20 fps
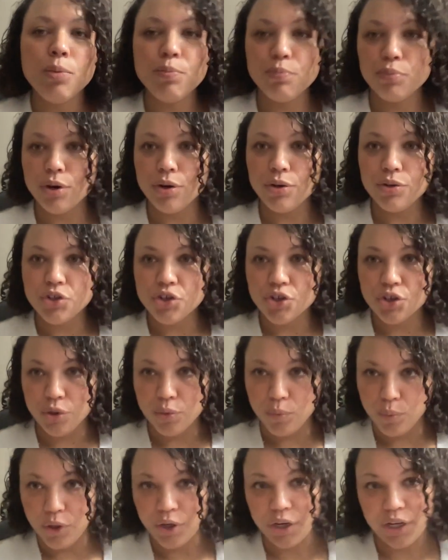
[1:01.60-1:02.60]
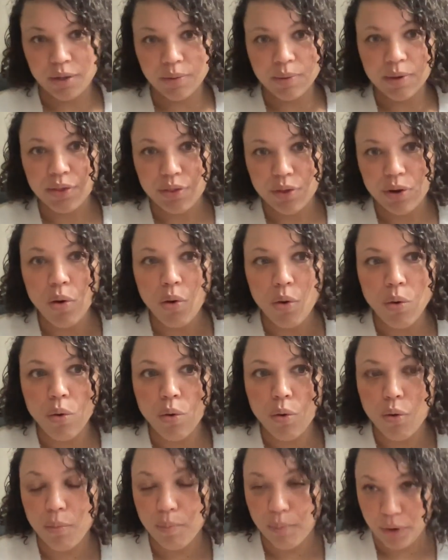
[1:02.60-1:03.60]
approach to working with the
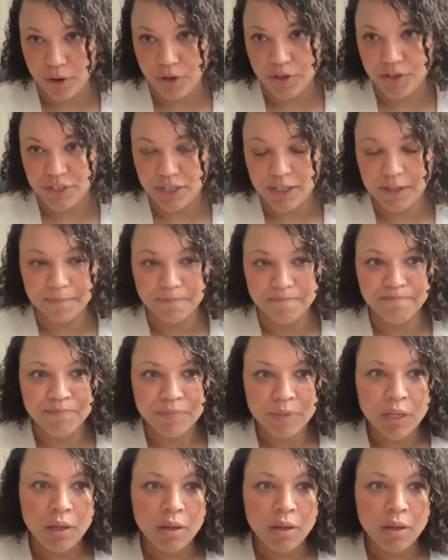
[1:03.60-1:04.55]
whole person.